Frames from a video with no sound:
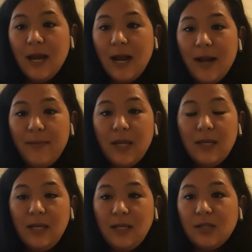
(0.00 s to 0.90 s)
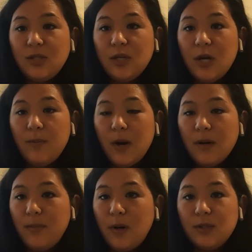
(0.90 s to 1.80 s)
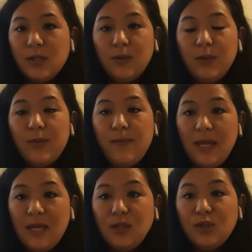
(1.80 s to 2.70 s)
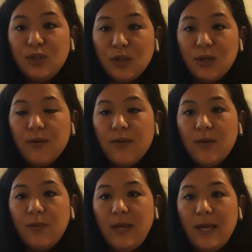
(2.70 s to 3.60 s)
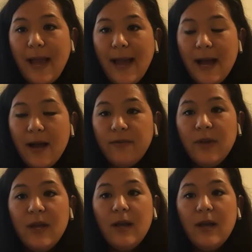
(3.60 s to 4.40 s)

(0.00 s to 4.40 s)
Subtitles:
It needs to go part and parcel with making sure that we have